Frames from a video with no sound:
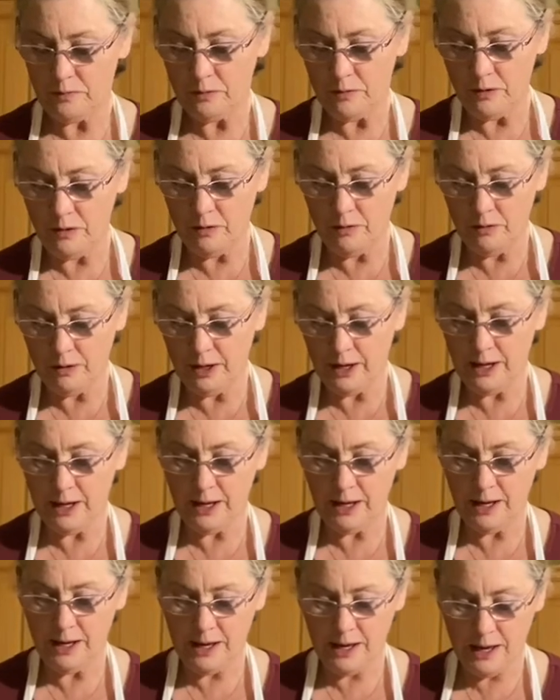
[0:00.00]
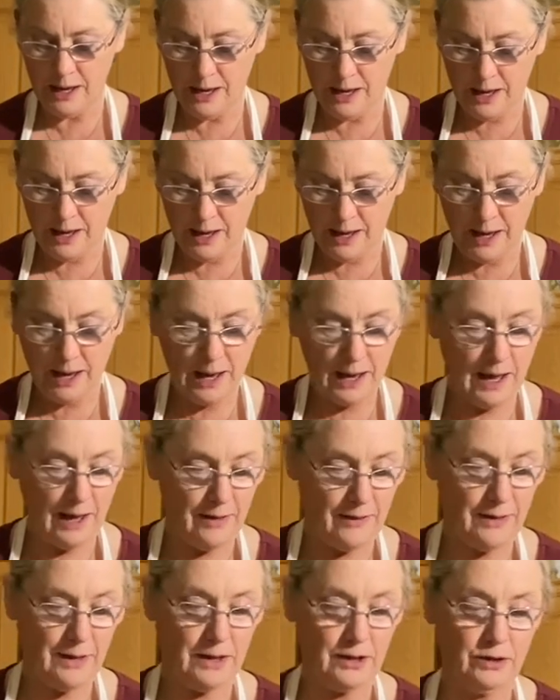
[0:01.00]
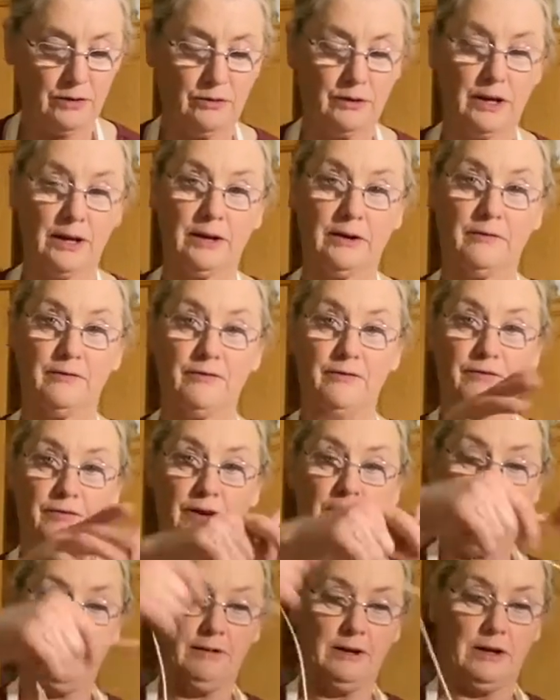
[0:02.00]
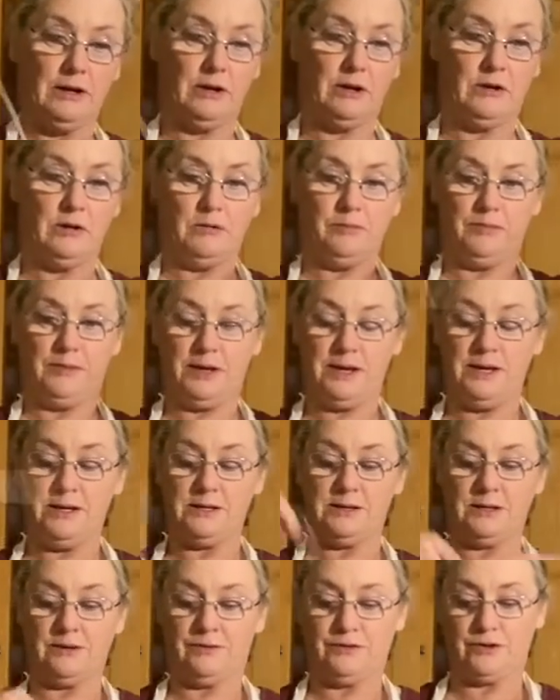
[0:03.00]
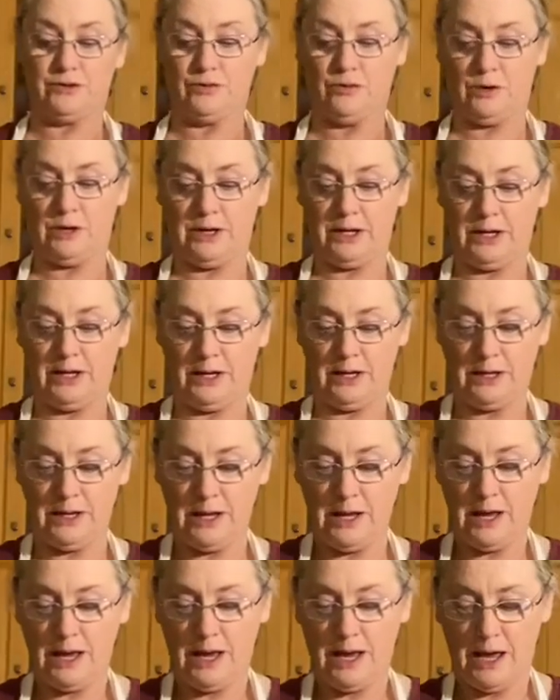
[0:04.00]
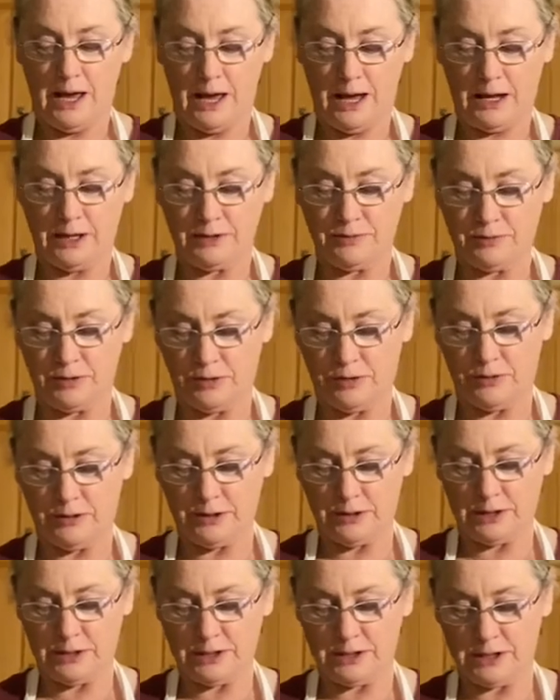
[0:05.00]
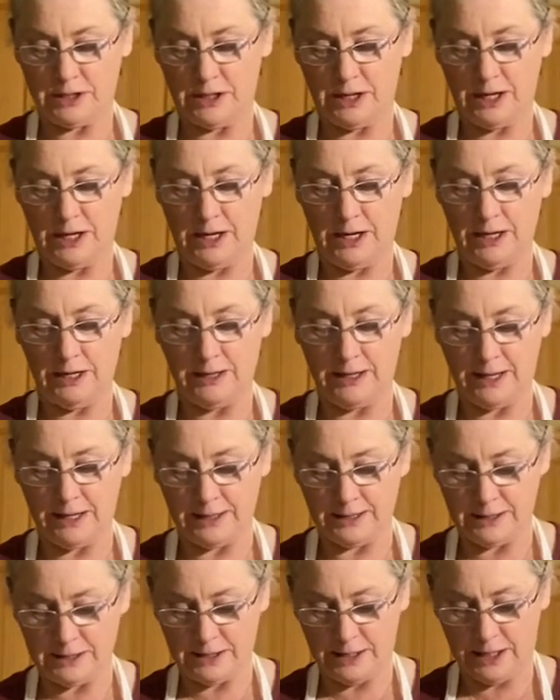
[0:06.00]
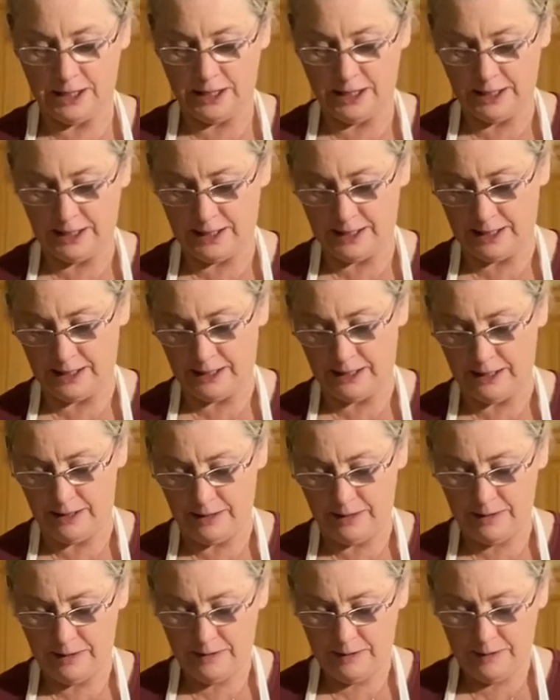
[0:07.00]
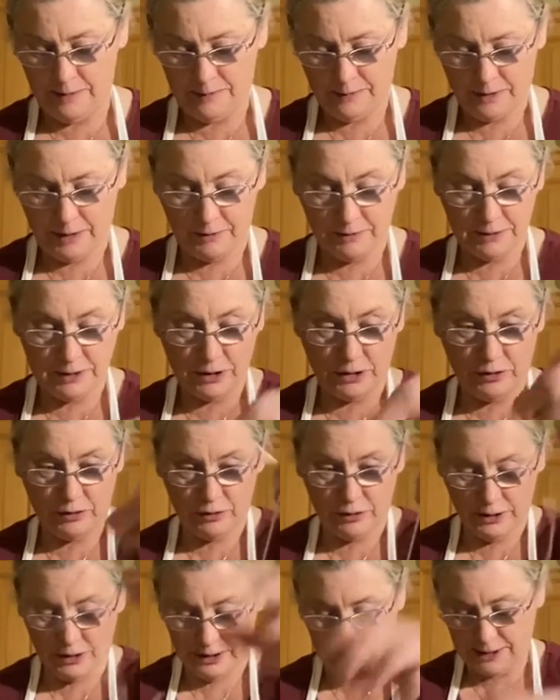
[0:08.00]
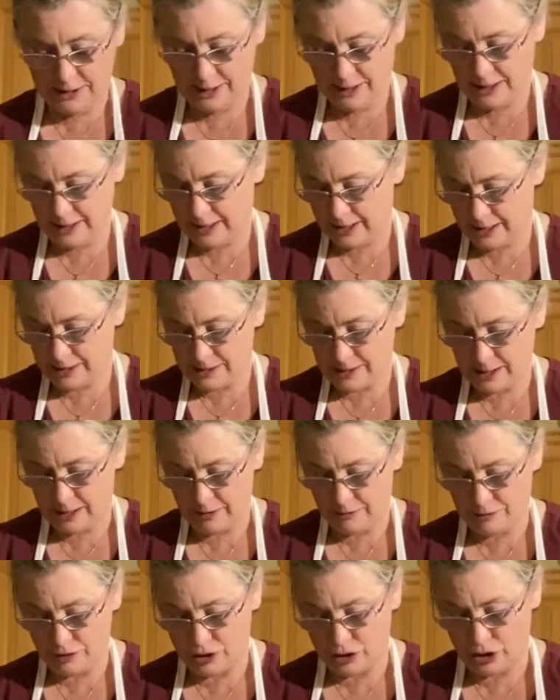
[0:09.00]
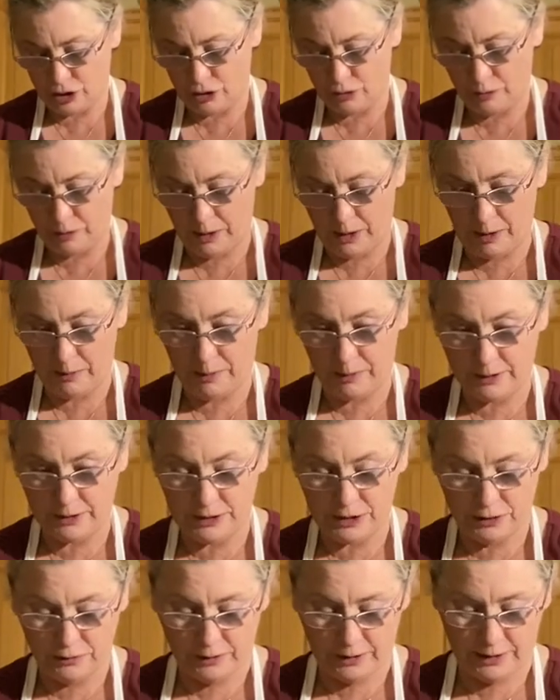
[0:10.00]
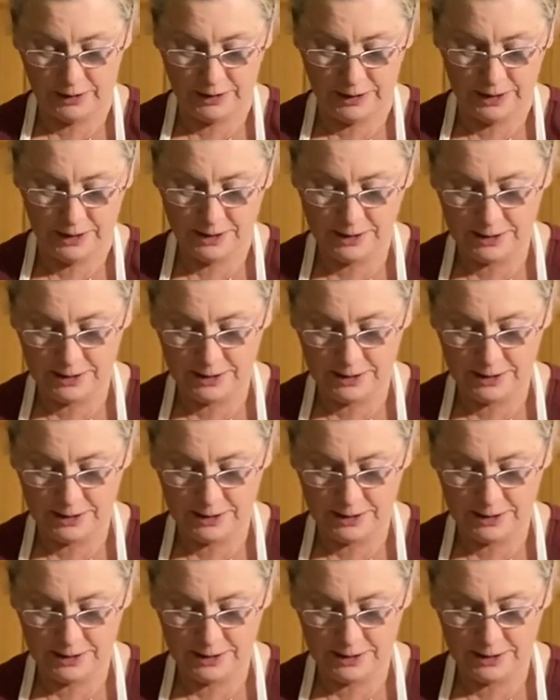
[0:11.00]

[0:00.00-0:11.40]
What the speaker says: Okay. And then you get a very long piece of twine, and we're going to tie that tightly. Now it's a good idea again to have two people doing this.